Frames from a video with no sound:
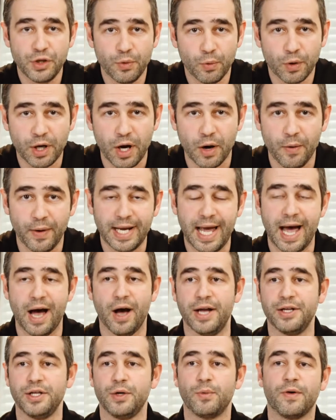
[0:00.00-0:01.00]
you were going
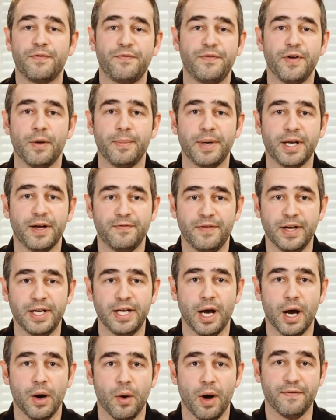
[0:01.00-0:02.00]
out and you were filming a
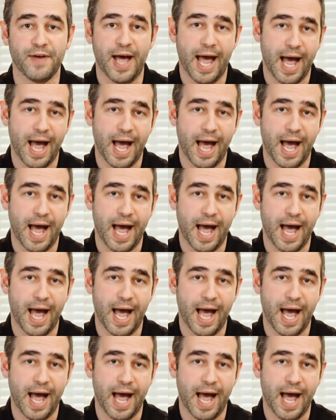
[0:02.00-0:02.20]
video of a